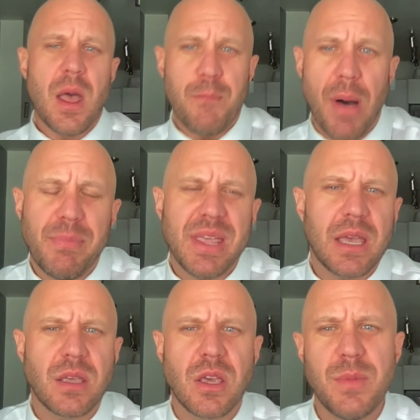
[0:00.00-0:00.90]

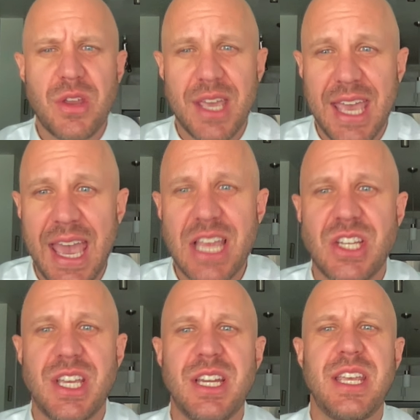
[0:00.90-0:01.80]
Public
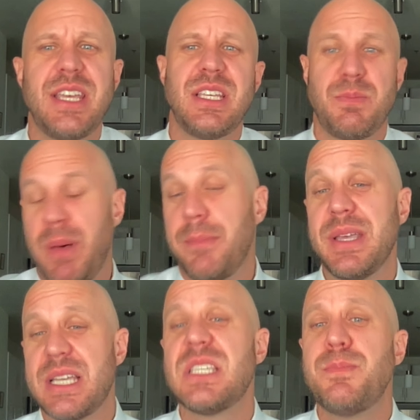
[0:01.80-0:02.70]
communication is
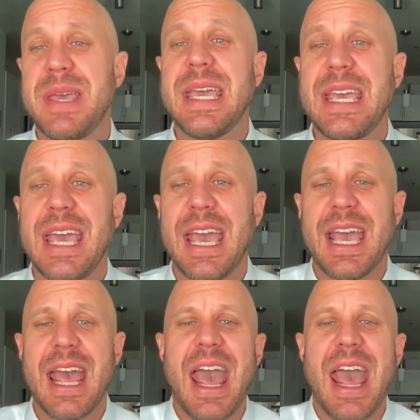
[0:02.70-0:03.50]
public speaking,